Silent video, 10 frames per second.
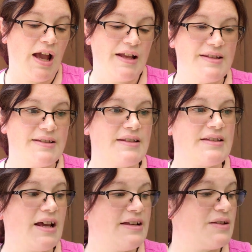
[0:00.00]
And since
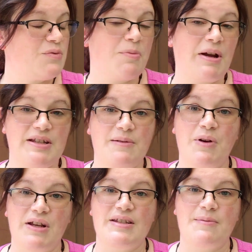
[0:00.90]
it's nice and warm, I did
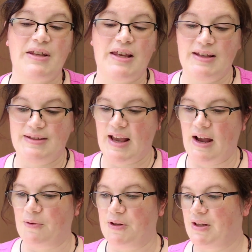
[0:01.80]
bring some of the kids
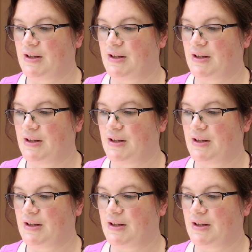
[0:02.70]
out.